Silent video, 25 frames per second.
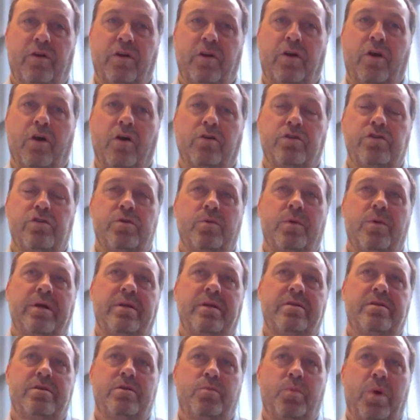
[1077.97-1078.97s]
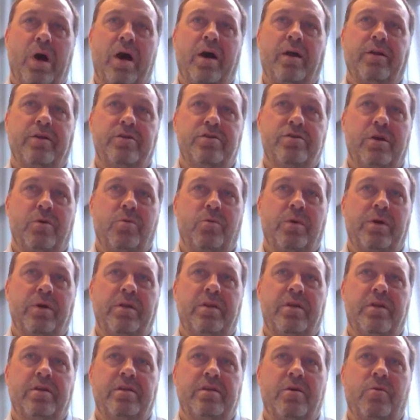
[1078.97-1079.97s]
and the conduit to partnership
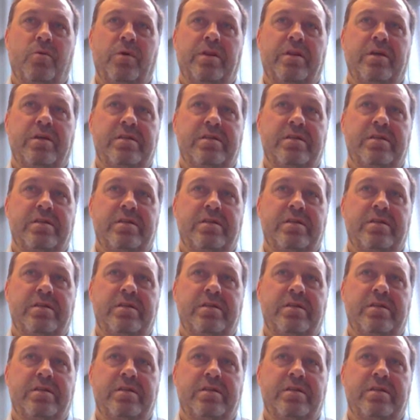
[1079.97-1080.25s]
with